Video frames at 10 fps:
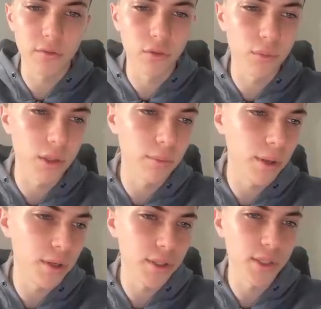from that
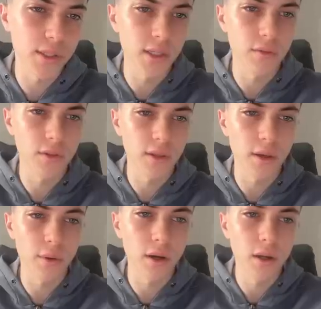buyer sensitivity
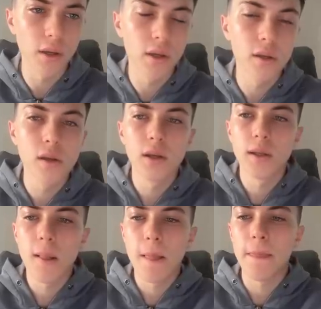area.
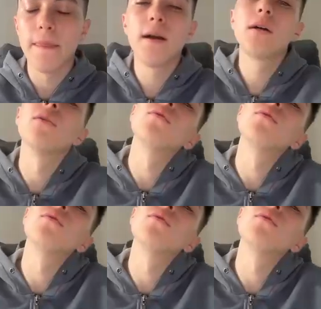Now